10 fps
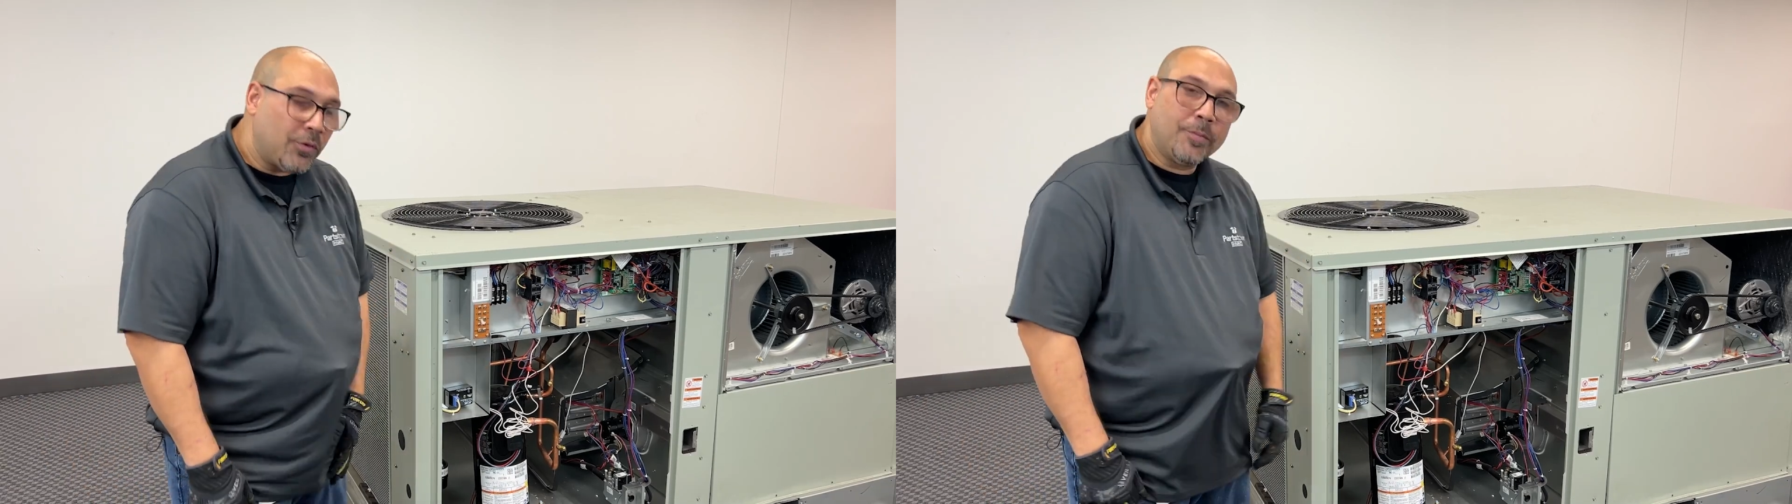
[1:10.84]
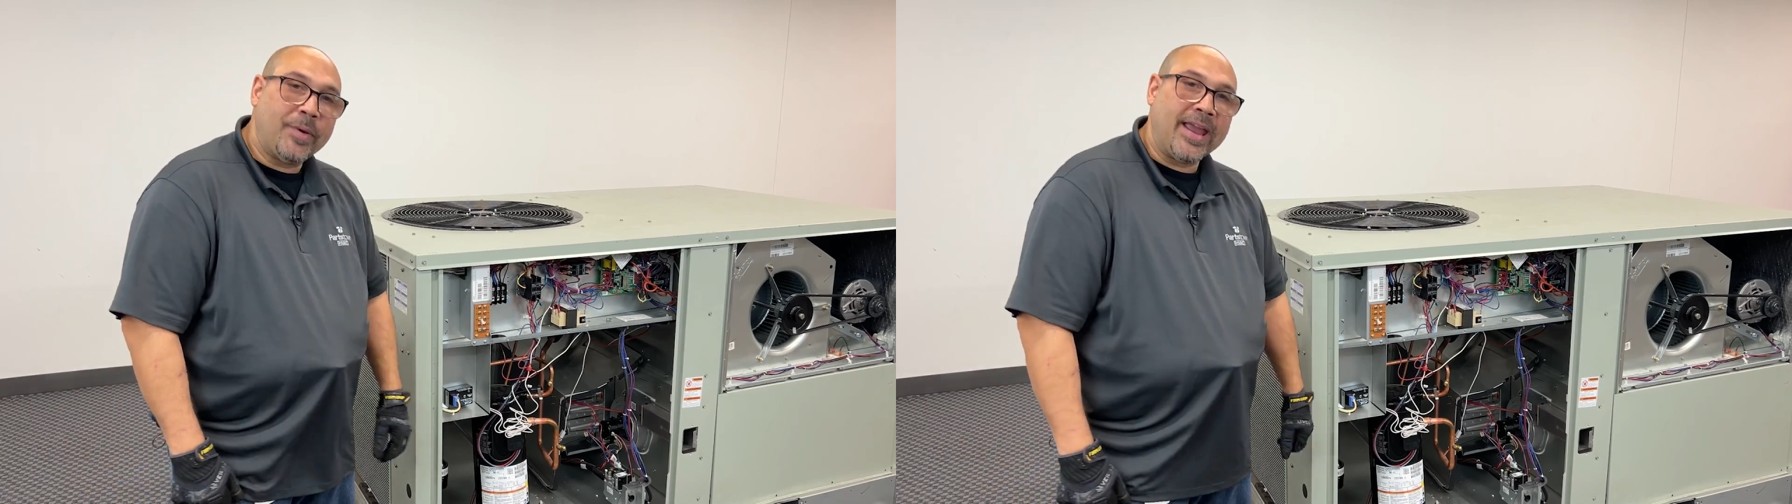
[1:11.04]

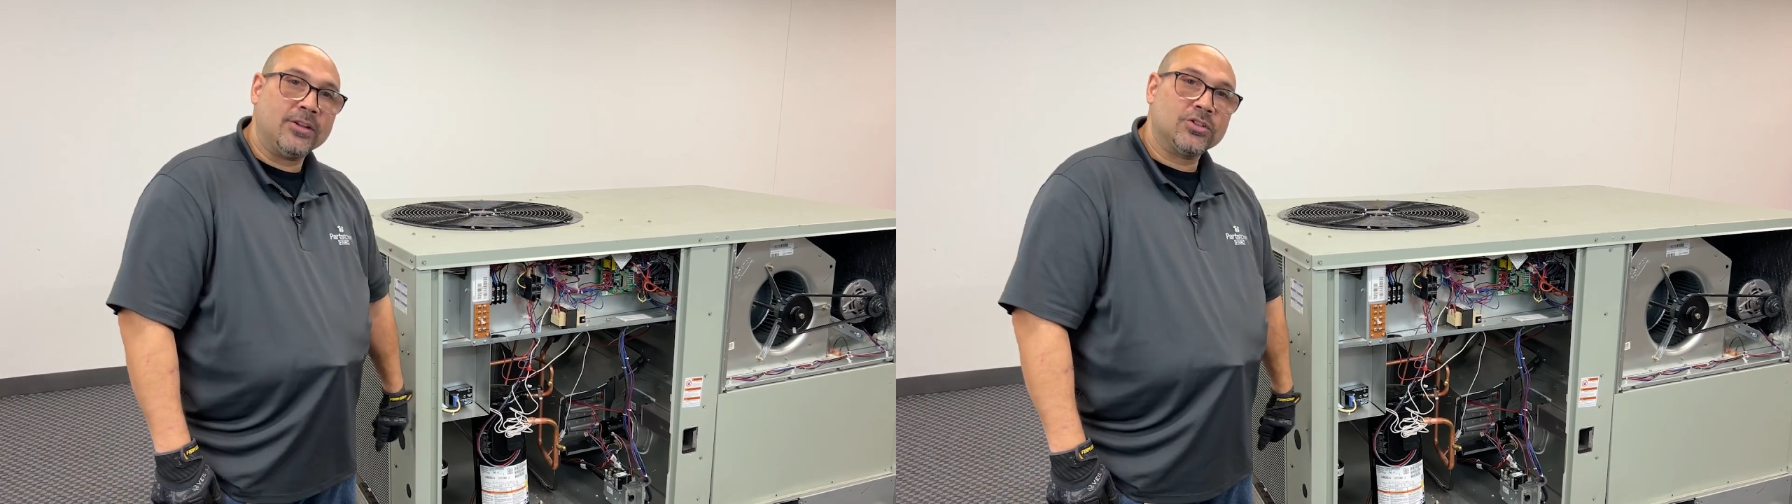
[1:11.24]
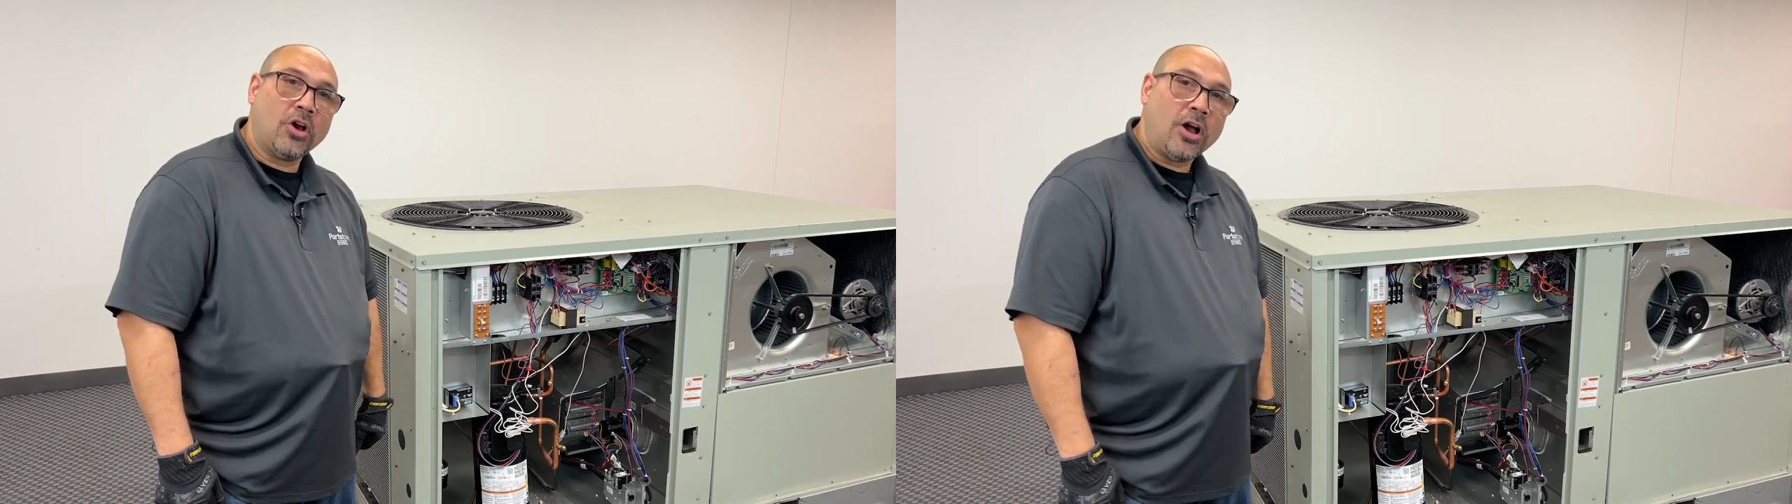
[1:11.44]
the
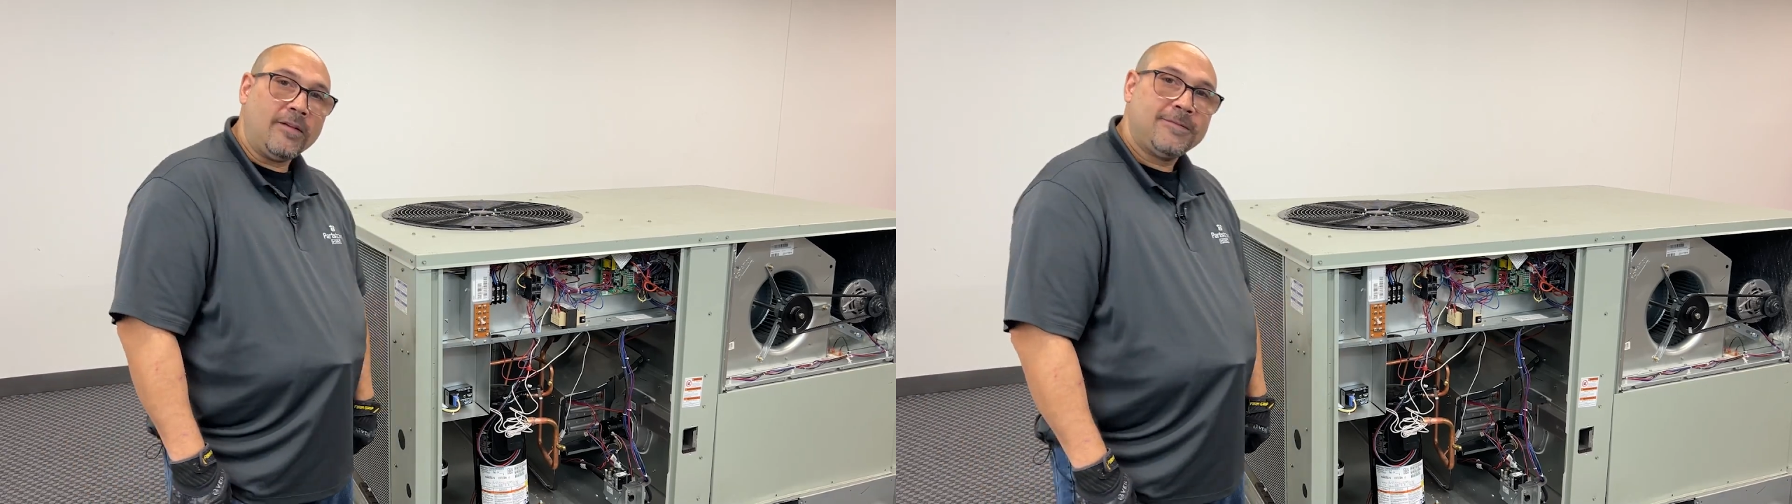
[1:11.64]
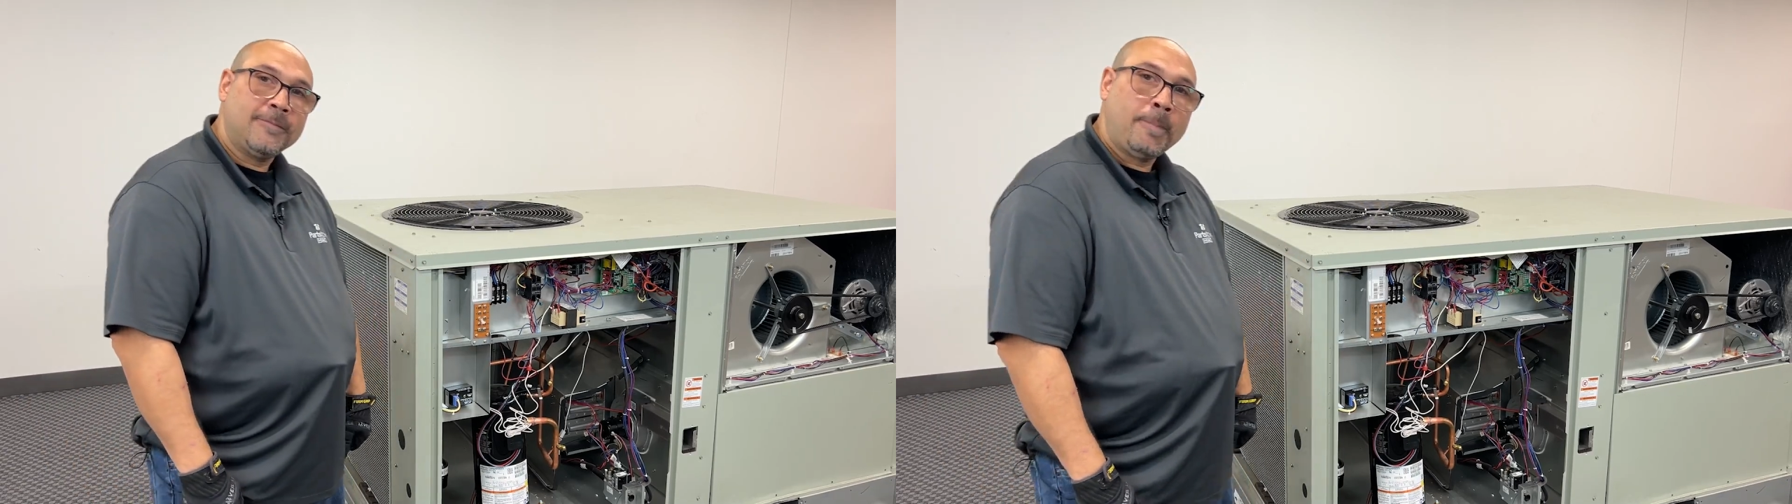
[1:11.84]
panels off.